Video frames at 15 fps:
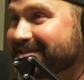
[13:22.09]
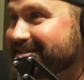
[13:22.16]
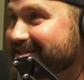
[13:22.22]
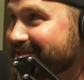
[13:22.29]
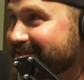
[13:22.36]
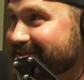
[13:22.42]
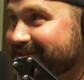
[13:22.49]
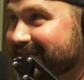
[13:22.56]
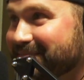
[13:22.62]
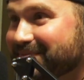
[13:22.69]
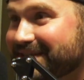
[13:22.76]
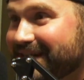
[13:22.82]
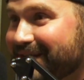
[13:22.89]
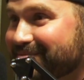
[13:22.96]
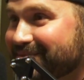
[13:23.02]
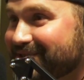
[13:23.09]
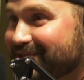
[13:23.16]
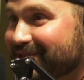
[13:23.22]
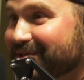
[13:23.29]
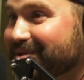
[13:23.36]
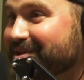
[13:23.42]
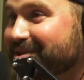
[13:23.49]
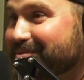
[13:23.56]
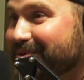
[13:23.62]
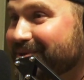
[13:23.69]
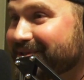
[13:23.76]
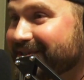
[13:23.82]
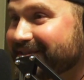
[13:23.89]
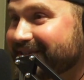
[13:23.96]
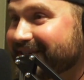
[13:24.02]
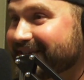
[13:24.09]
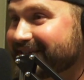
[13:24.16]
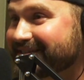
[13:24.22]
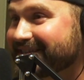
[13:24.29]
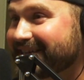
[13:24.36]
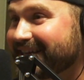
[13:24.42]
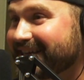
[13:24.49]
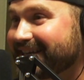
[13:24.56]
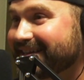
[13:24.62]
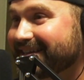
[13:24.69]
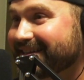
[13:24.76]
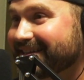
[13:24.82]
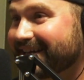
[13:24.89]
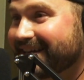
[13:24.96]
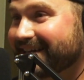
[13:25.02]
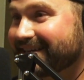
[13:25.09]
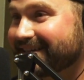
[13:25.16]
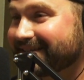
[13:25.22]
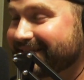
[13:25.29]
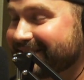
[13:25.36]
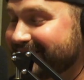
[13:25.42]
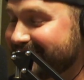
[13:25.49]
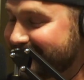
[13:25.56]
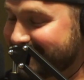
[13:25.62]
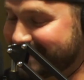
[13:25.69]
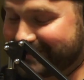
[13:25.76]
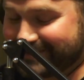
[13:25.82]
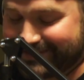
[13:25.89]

till sometimes 2 a.m. the next day, like, dude.